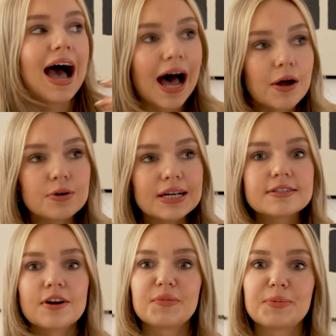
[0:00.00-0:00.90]
how do I
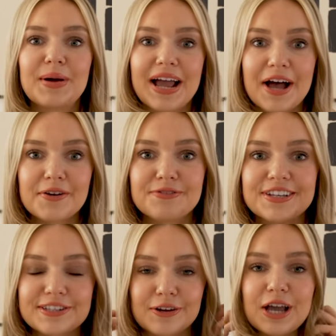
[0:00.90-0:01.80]
stop my
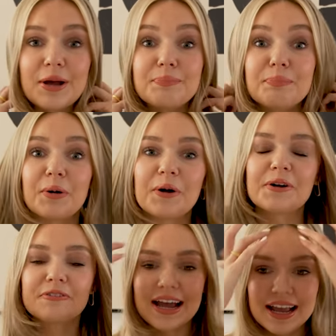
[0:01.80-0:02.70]
outfits looking
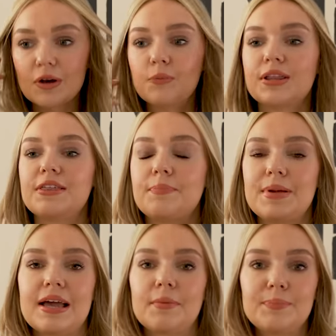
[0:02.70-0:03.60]
boring with it
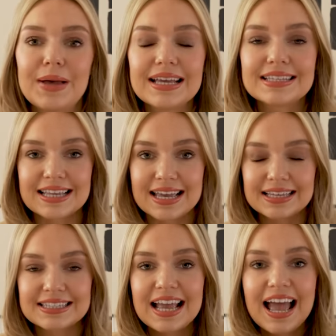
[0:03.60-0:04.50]
being
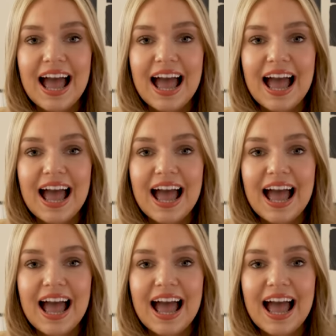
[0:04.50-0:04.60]
basics?